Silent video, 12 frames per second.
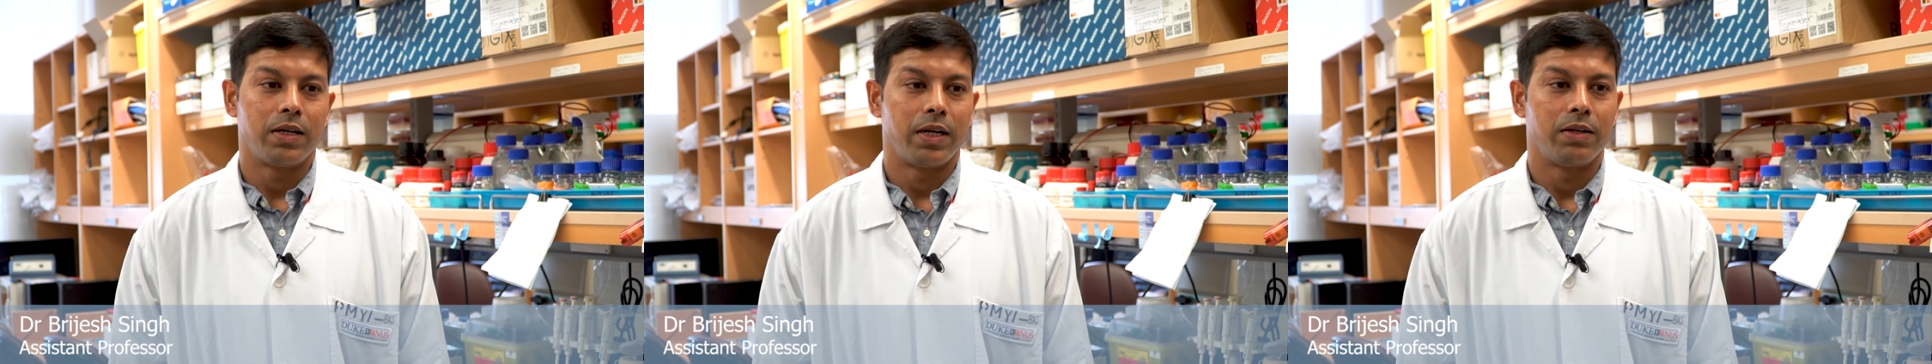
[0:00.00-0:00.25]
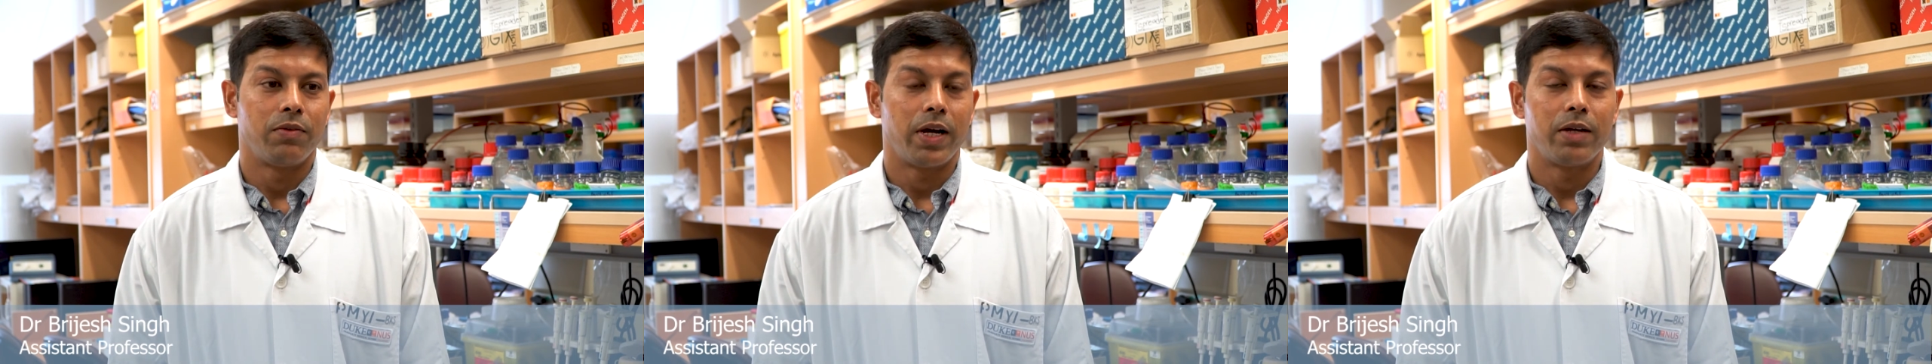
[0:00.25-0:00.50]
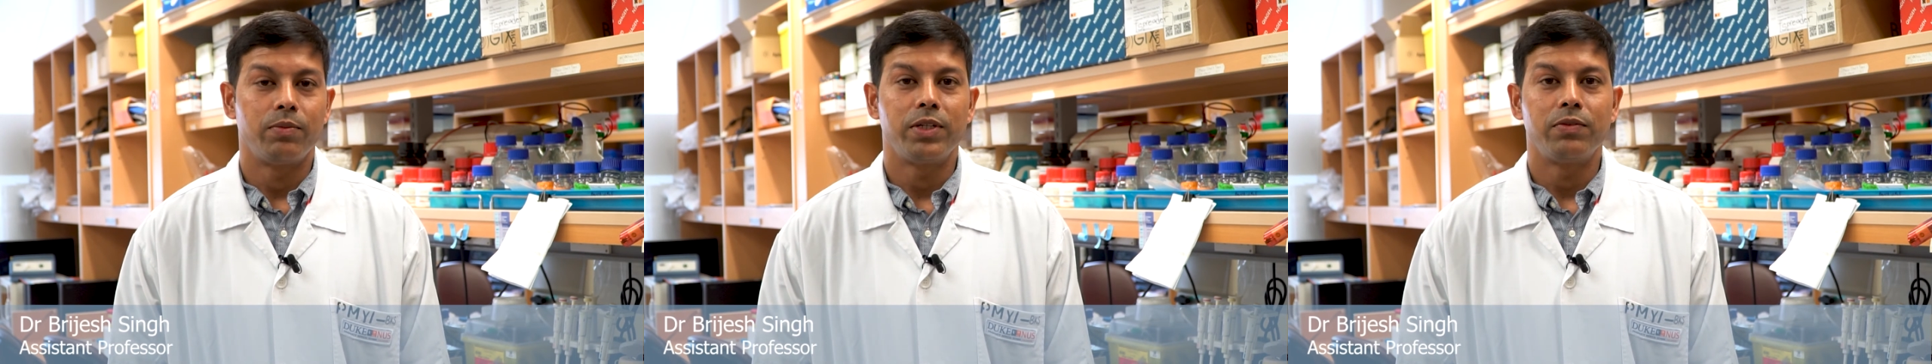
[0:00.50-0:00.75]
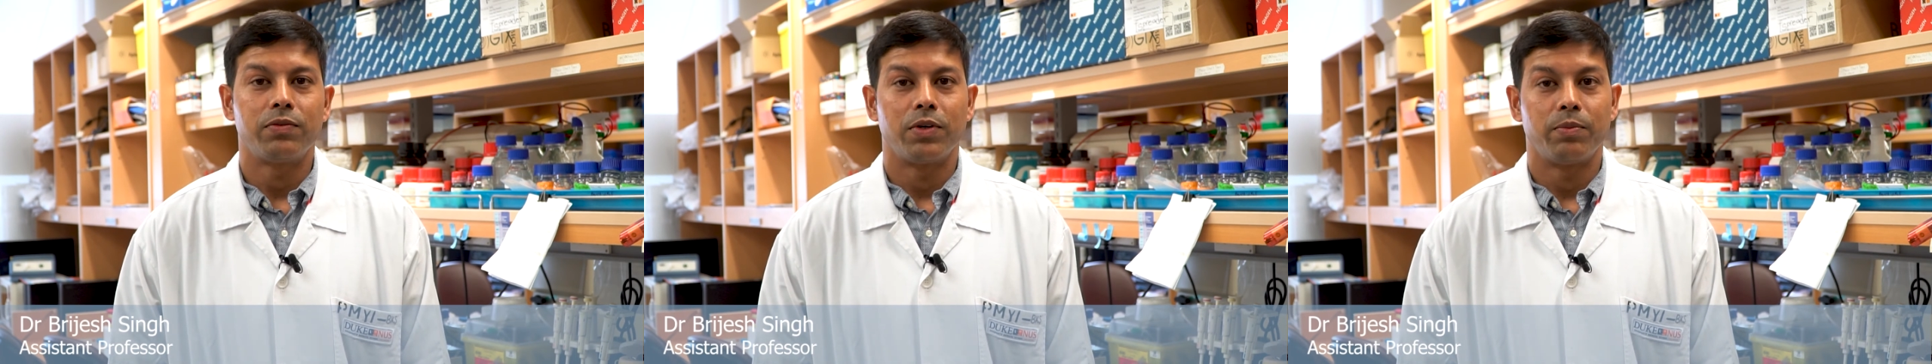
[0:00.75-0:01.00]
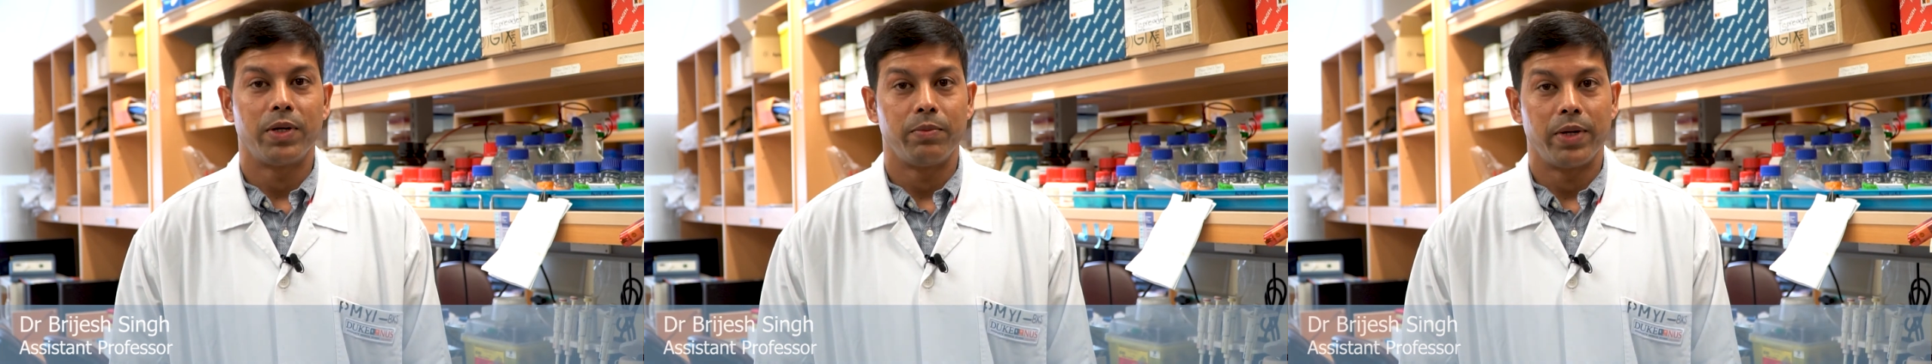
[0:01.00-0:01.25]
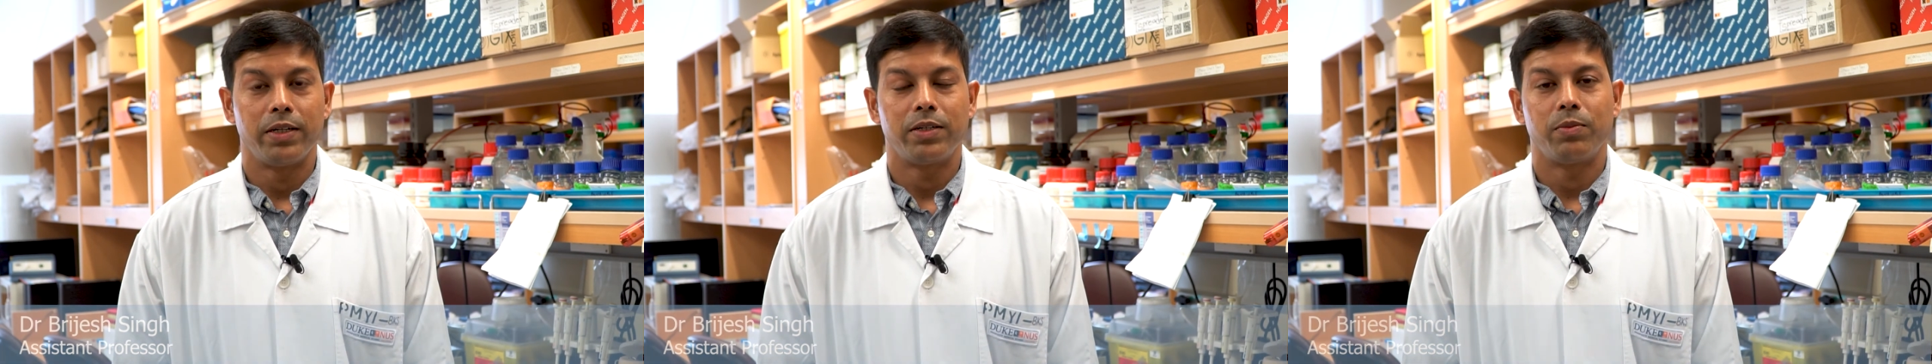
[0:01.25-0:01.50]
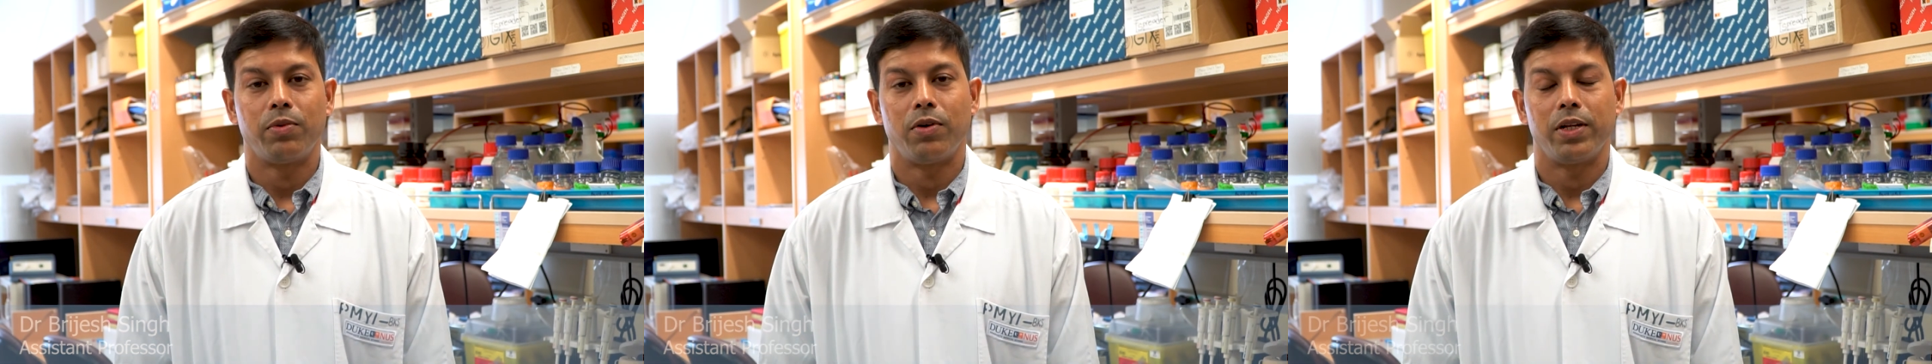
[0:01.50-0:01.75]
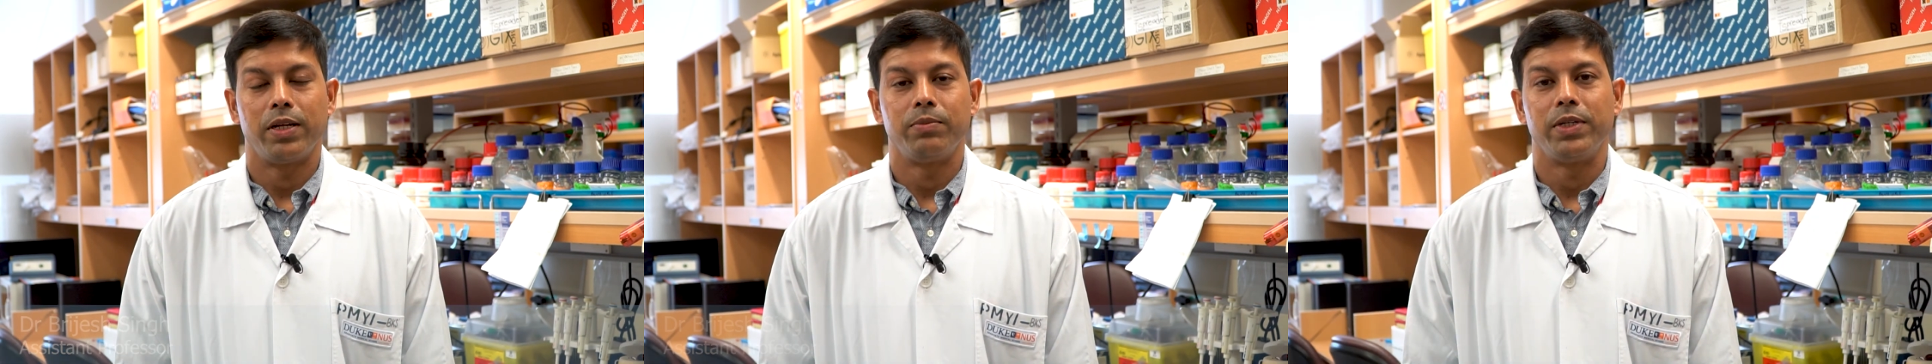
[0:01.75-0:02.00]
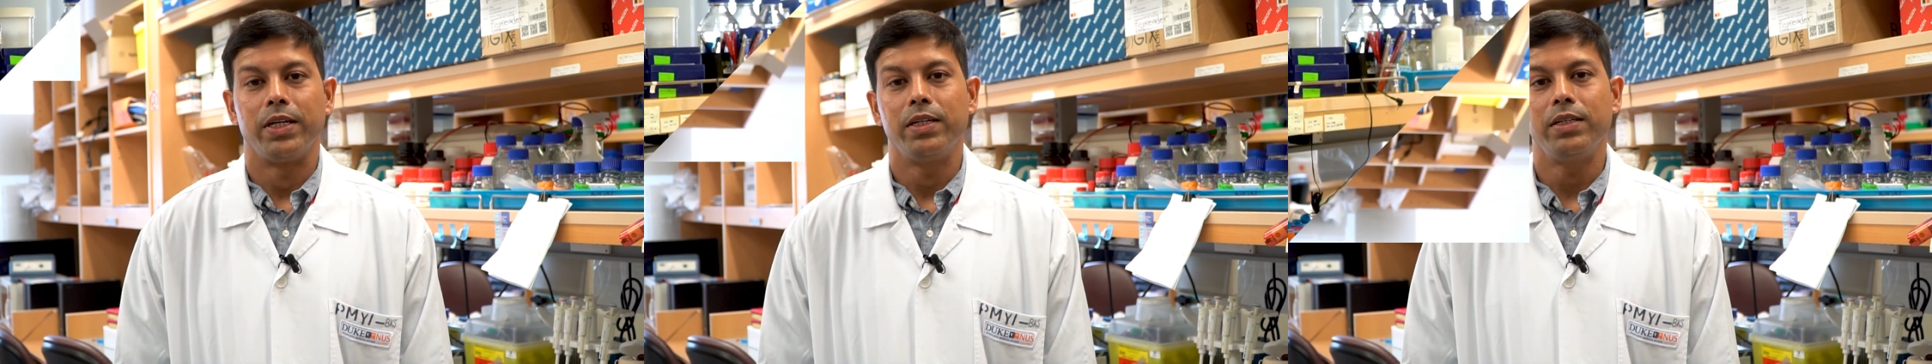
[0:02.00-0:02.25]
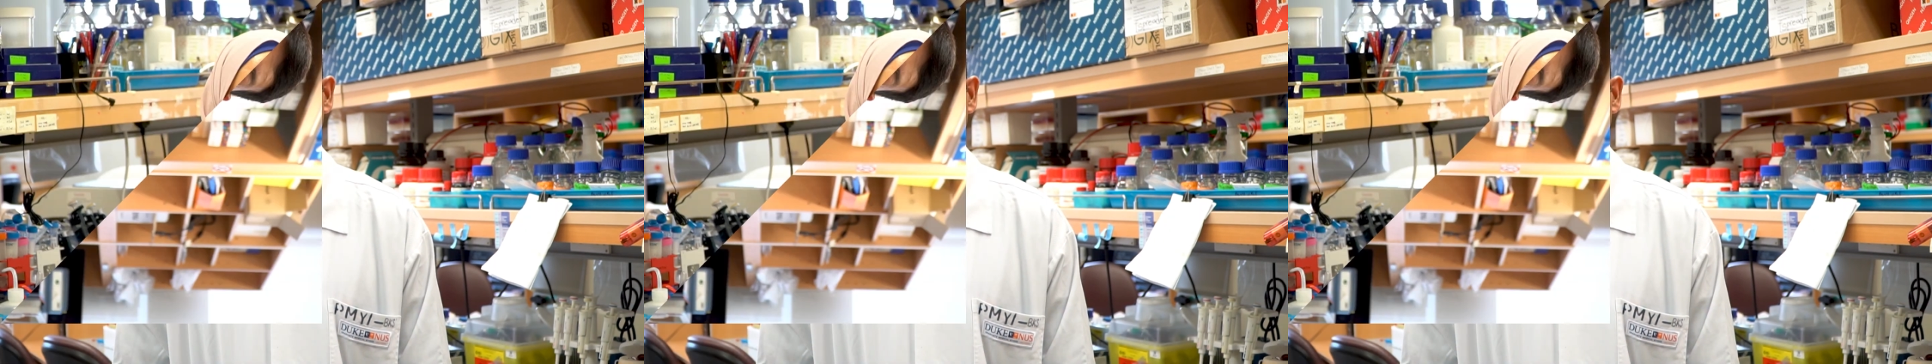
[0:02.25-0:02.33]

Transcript: environment from my mentor, Paul M. Yan.